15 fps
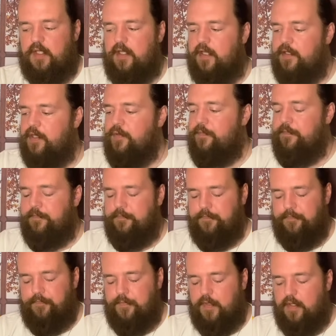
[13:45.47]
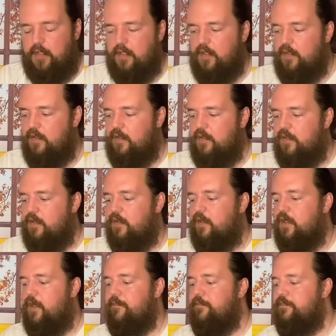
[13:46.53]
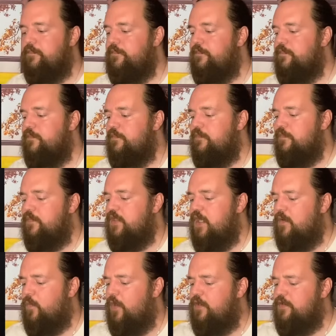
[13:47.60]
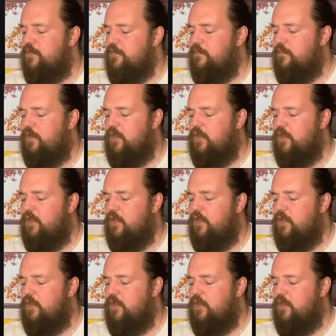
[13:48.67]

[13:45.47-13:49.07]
Thank you. Okay, Ten of Wands.